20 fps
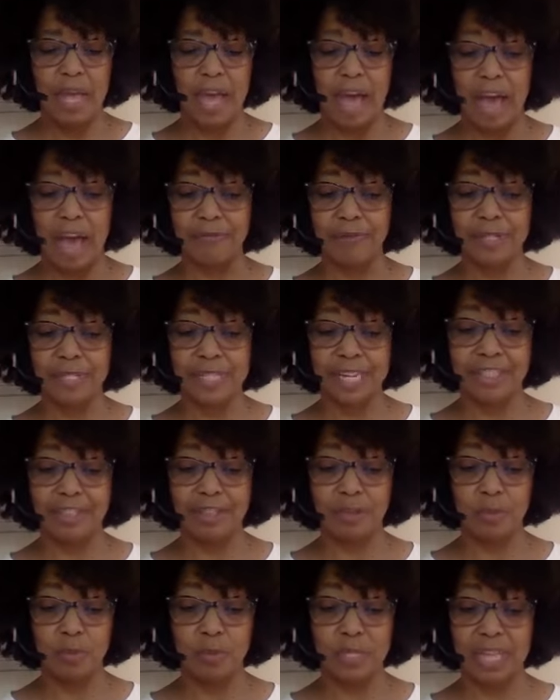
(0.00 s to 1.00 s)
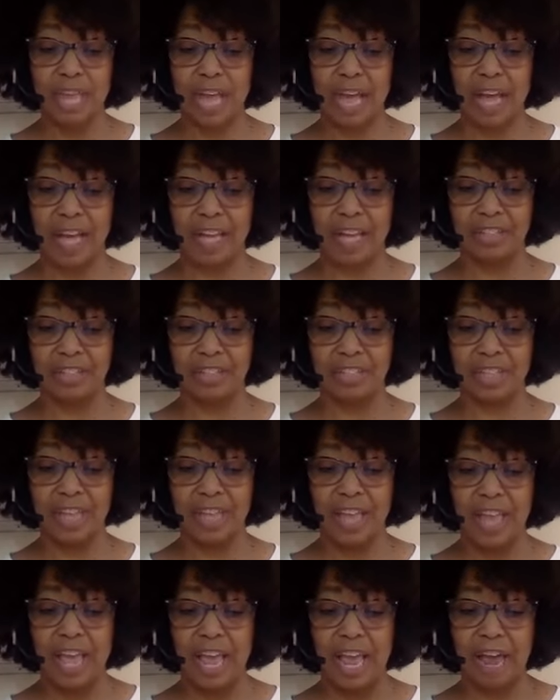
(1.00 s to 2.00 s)
Conversation was hushed.
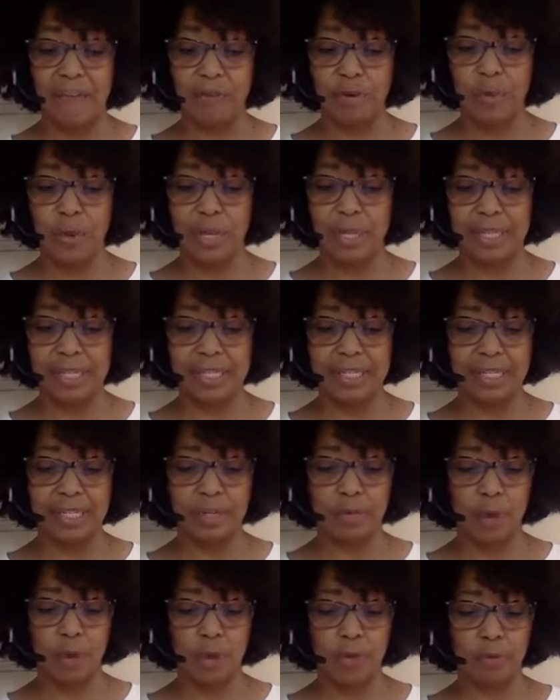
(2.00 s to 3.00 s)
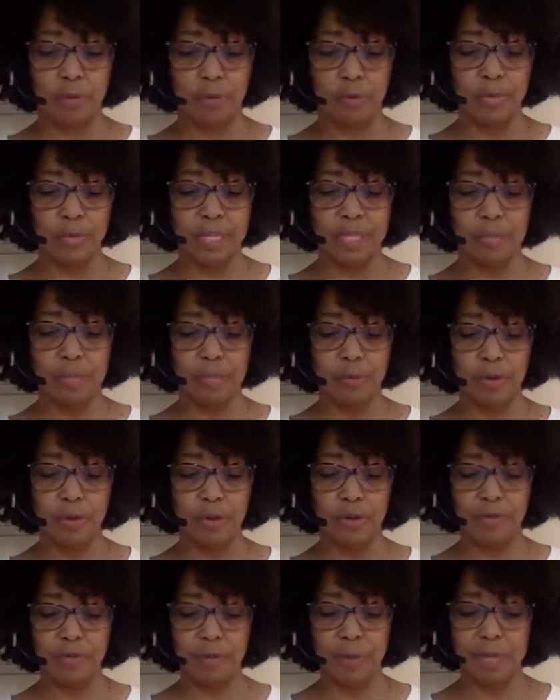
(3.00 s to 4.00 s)
Everyone listened while the rich,
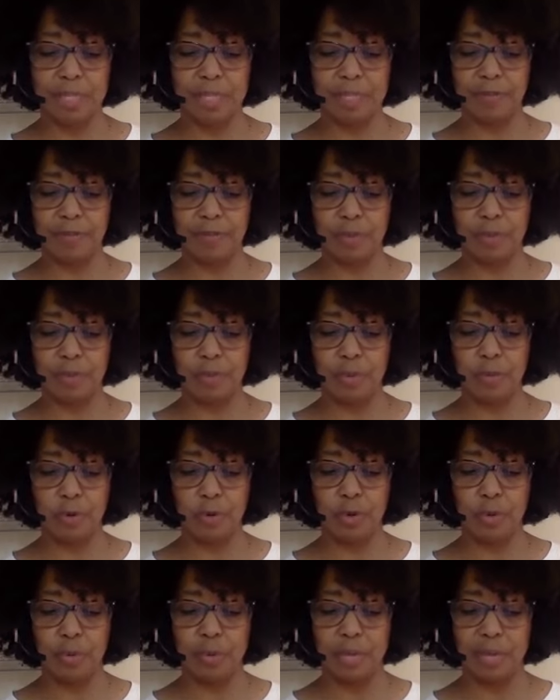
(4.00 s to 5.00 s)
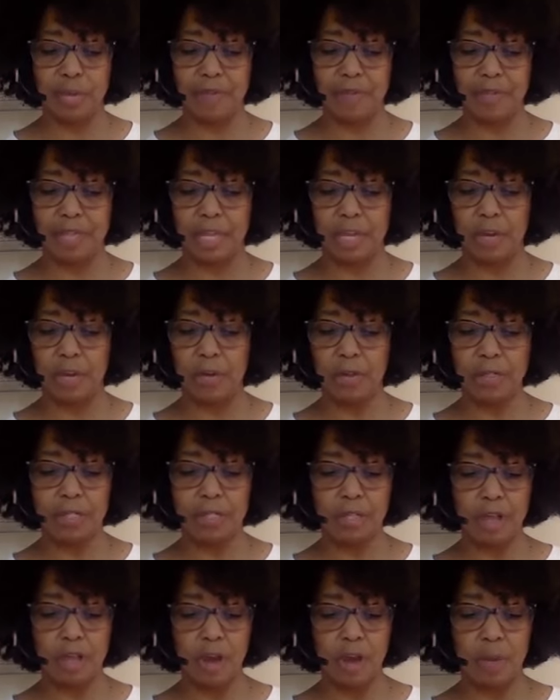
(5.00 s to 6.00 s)
pure voice filled the room, giving the old
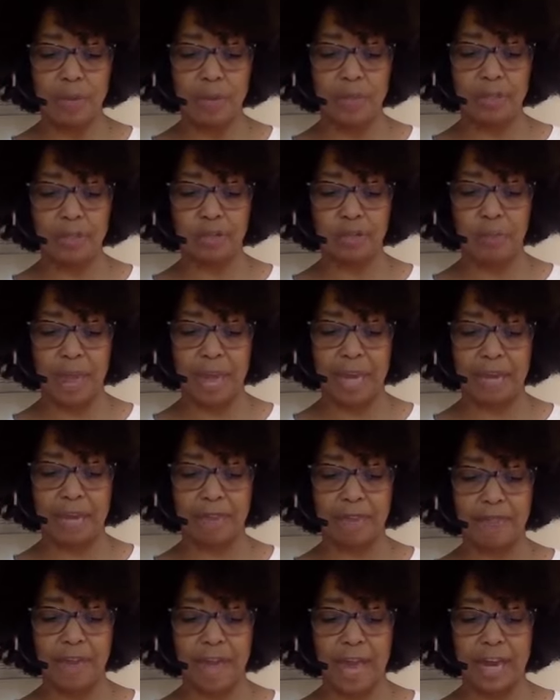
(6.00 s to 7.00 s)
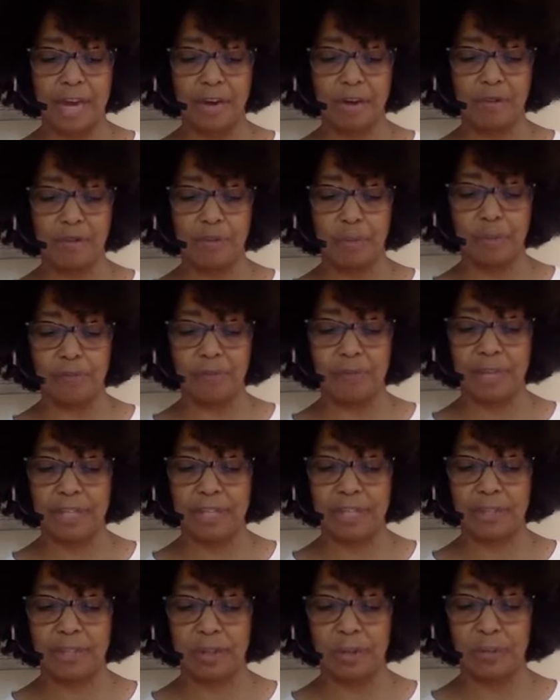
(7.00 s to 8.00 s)
song with the dramatic fire of a
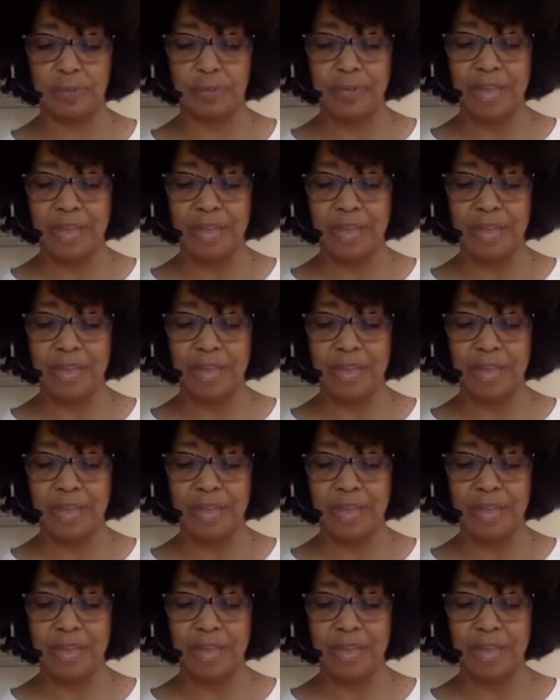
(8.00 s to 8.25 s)
professional.